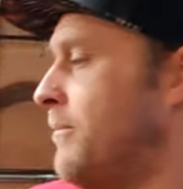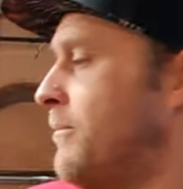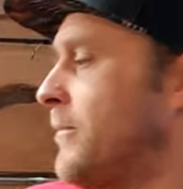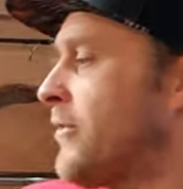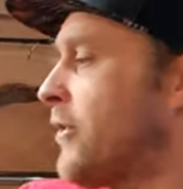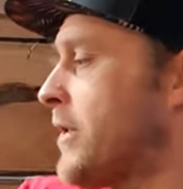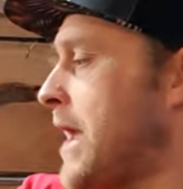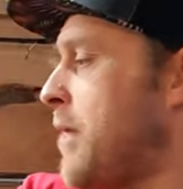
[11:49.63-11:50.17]

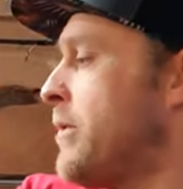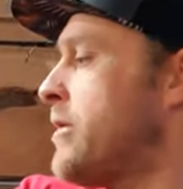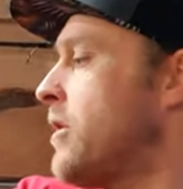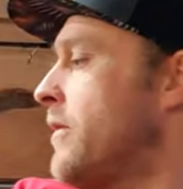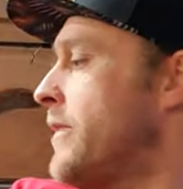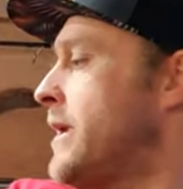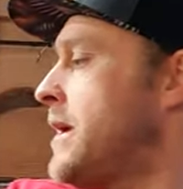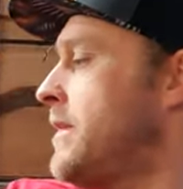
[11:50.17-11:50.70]
So yeah, we
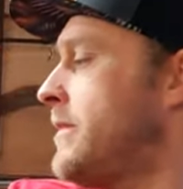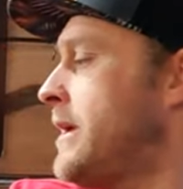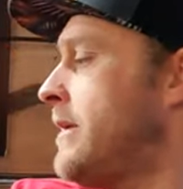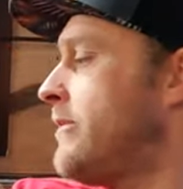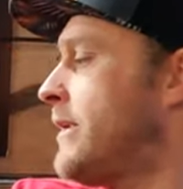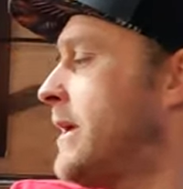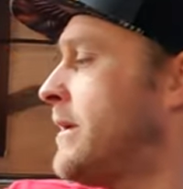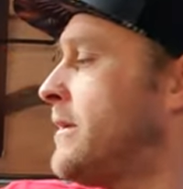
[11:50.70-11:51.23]
got
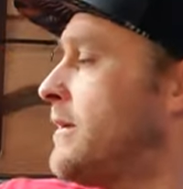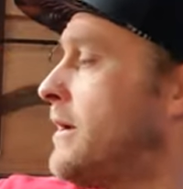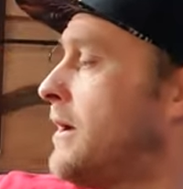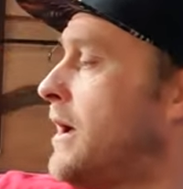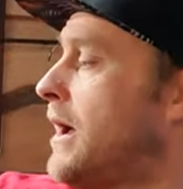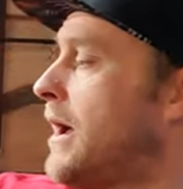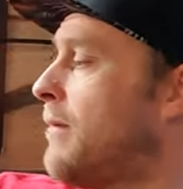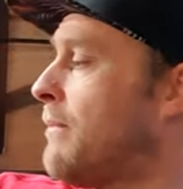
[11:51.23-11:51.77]
these in.
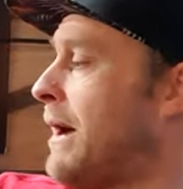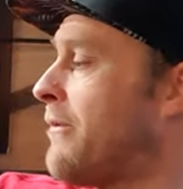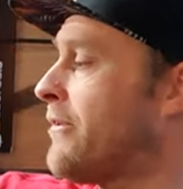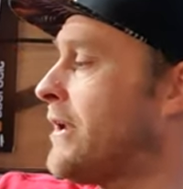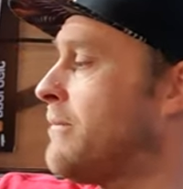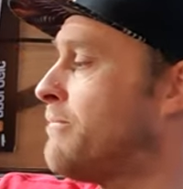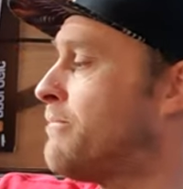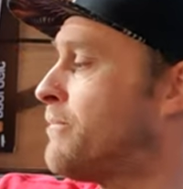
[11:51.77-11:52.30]
I've
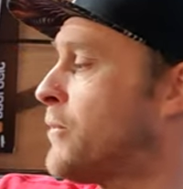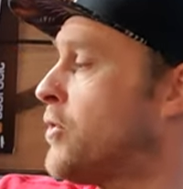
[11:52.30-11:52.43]
seen